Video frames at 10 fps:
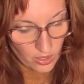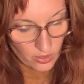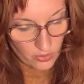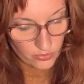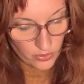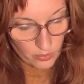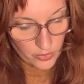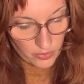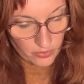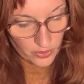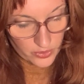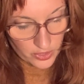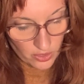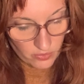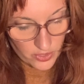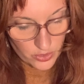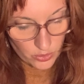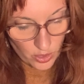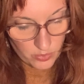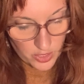From the folding of its
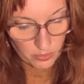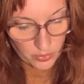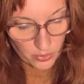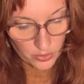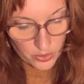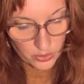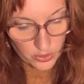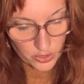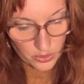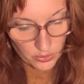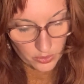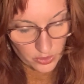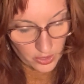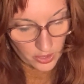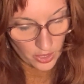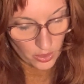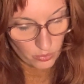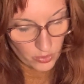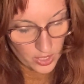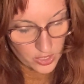robes it brought 2 children,
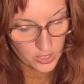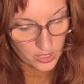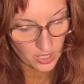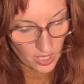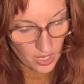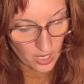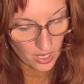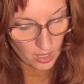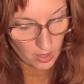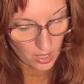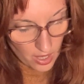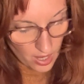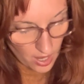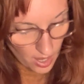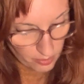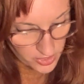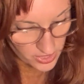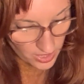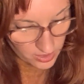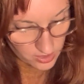wretched,
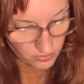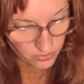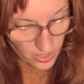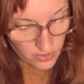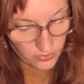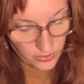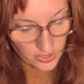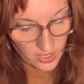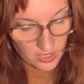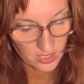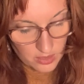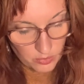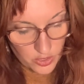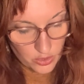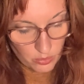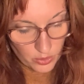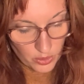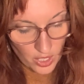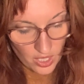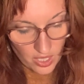abject, frightful, hideous, miserable.
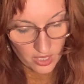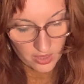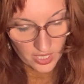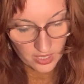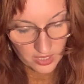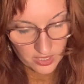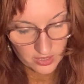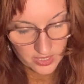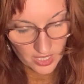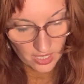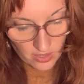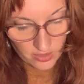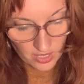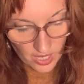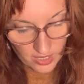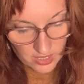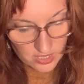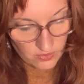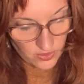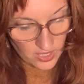They kneeled down at
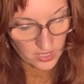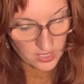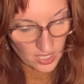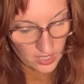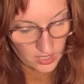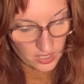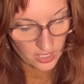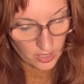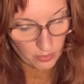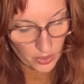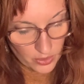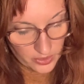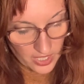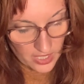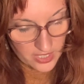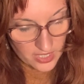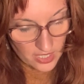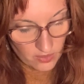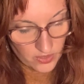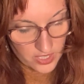its feet and clung upon the outside
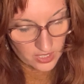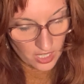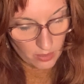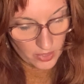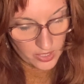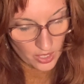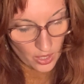of its garment.